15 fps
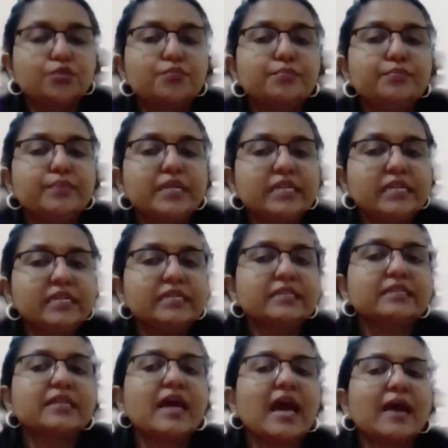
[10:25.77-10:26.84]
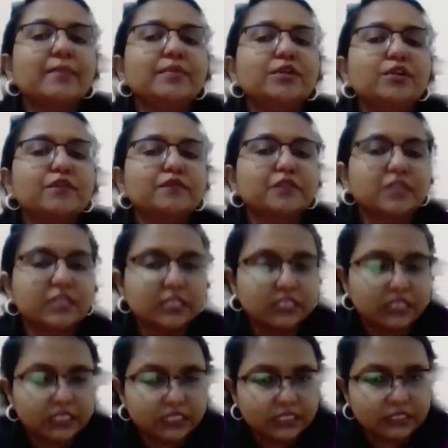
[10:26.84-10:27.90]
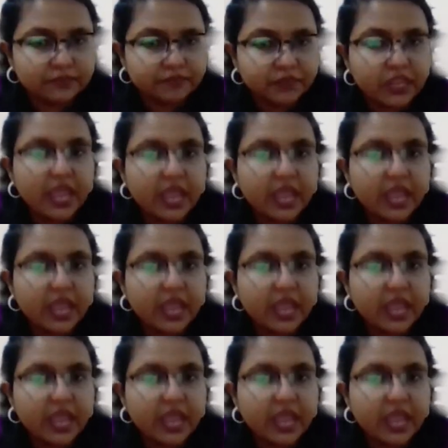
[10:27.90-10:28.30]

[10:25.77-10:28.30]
to build the habit of success,